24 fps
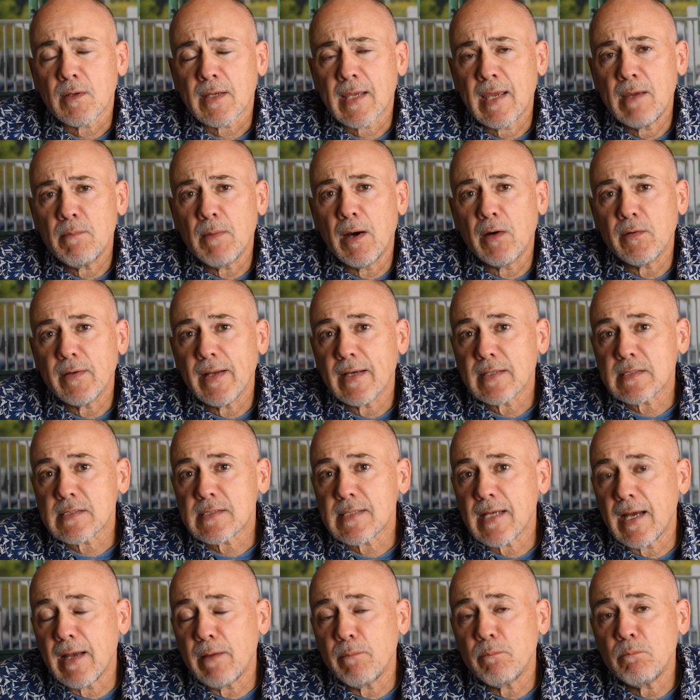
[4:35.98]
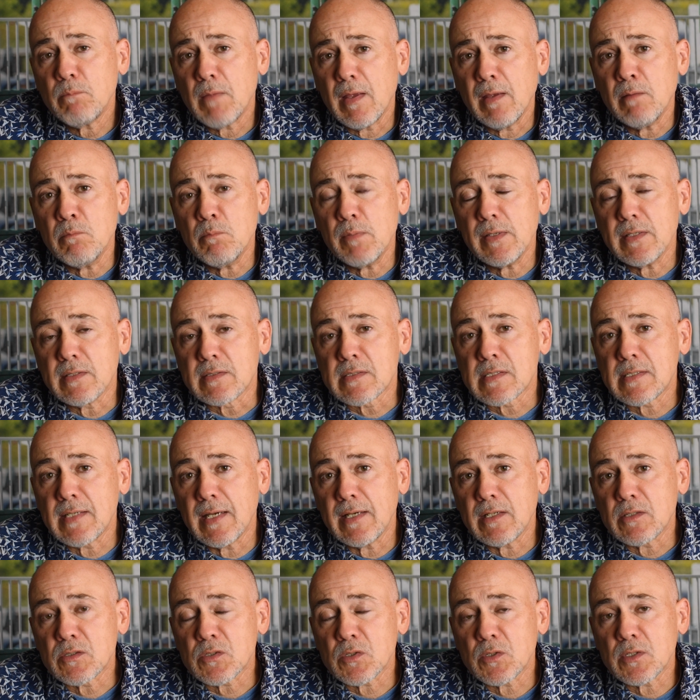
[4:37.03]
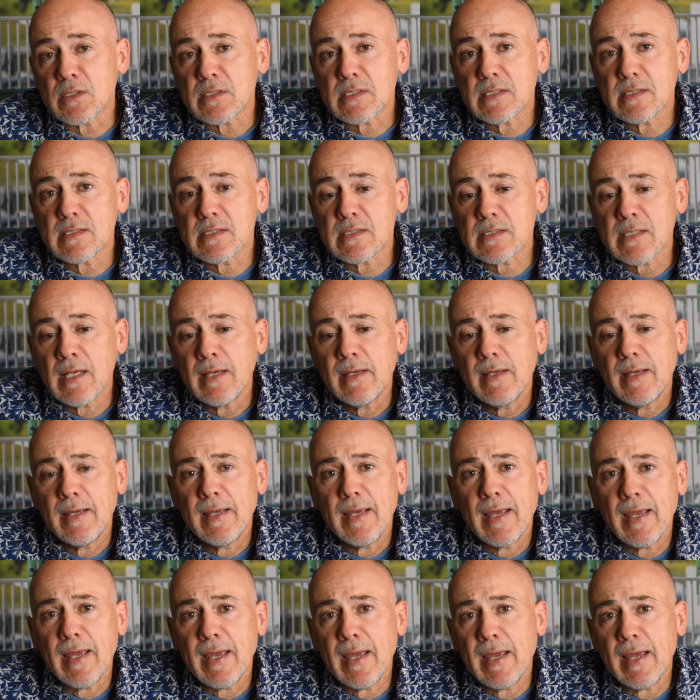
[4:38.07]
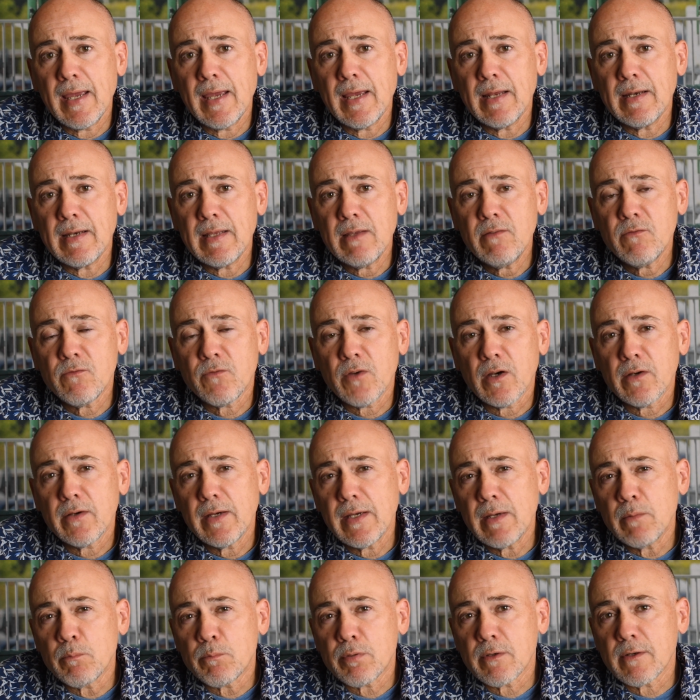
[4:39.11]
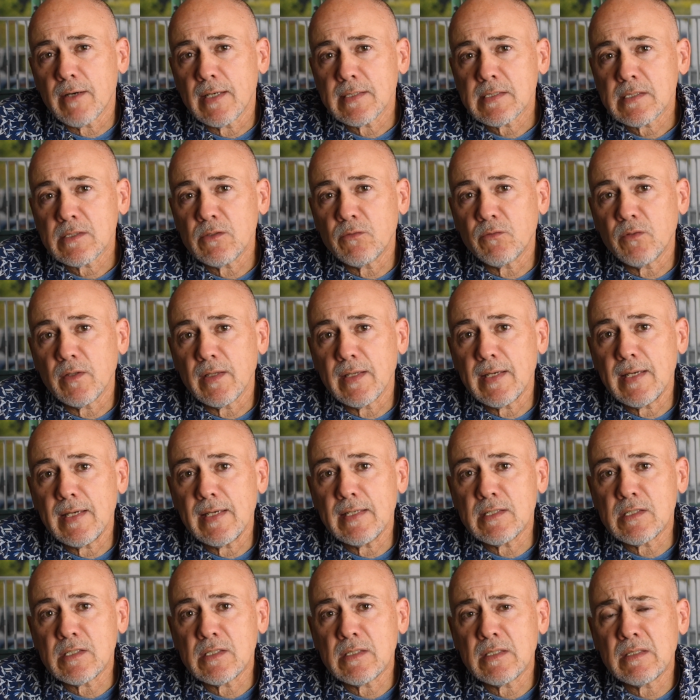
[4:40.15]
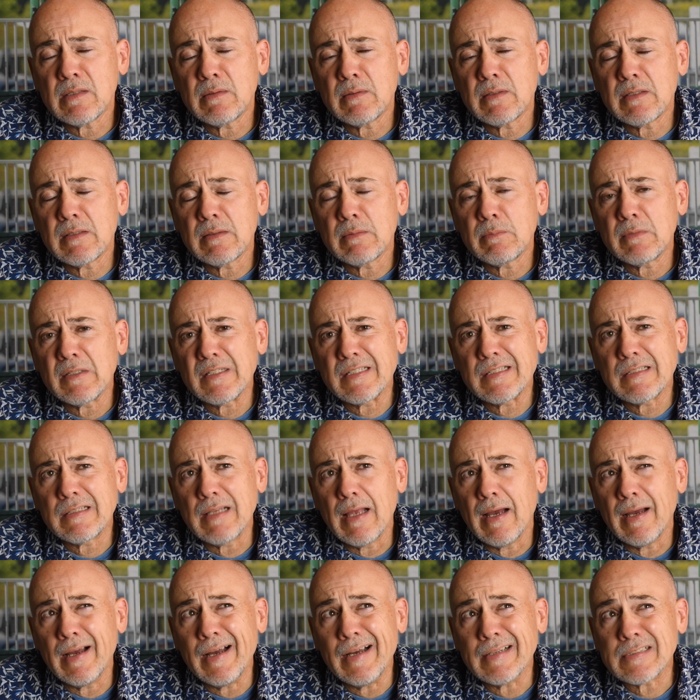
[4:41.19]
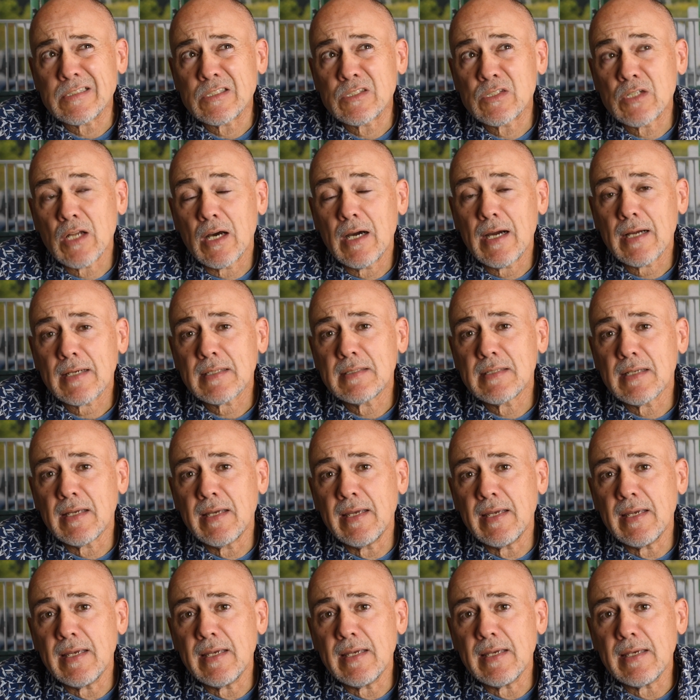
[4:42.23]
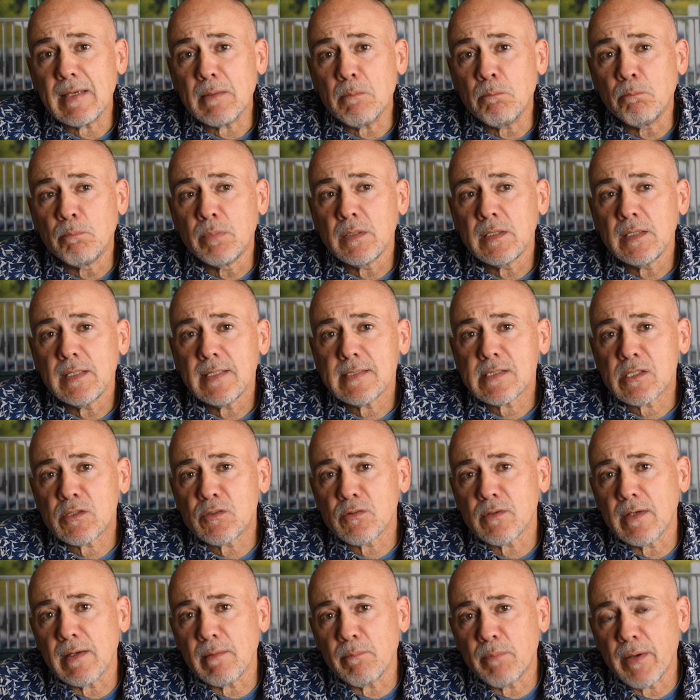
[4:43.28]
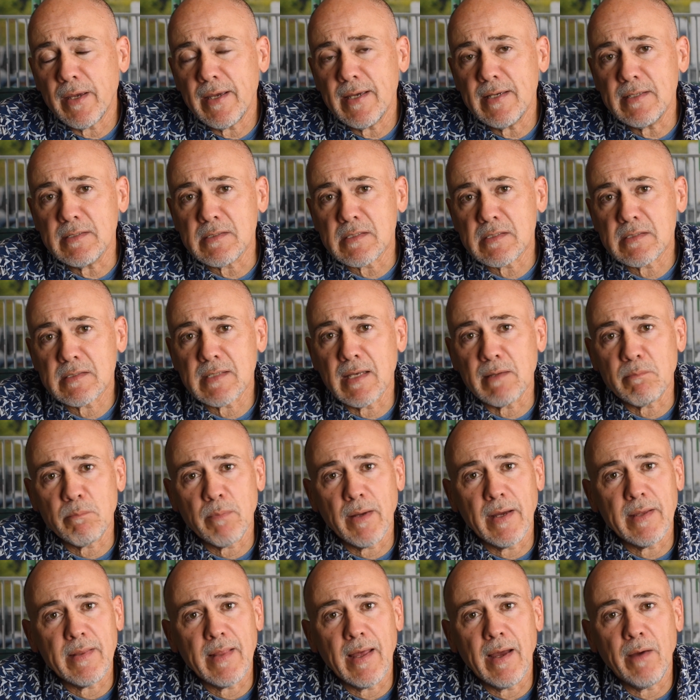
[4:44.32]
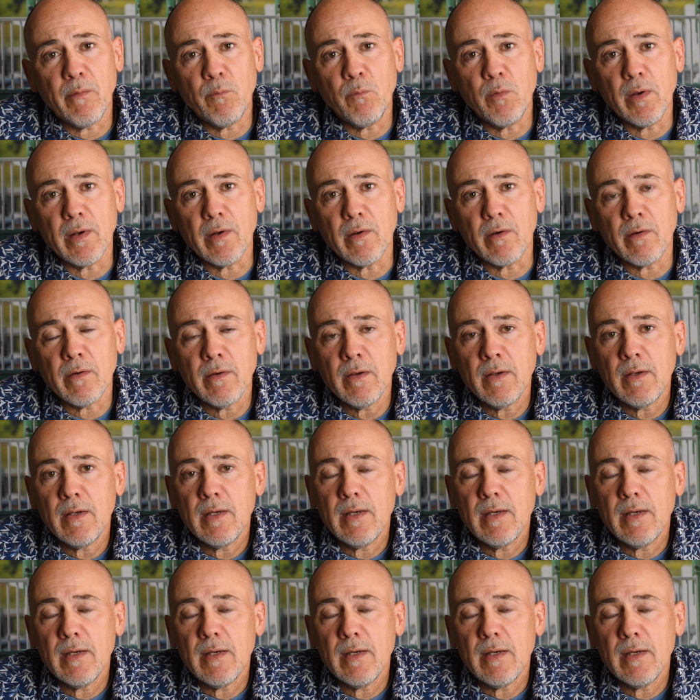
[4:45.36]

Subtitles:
came out next time and beat stakes horses. And he very impressively stalked a blistering pace set by that winner.